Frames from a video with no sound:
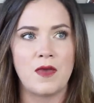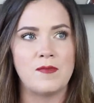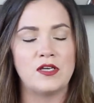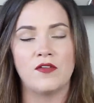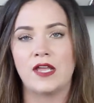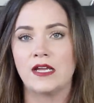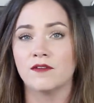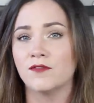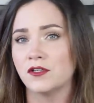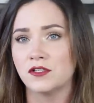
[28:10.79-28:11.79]
maybe on the
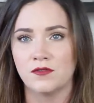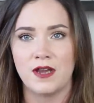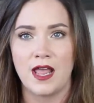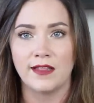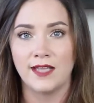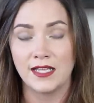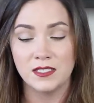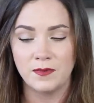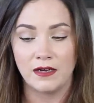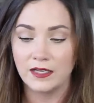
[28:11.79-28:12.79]
anniversary, and
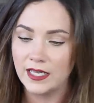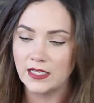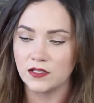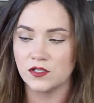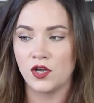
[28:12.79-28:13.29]
that's about it.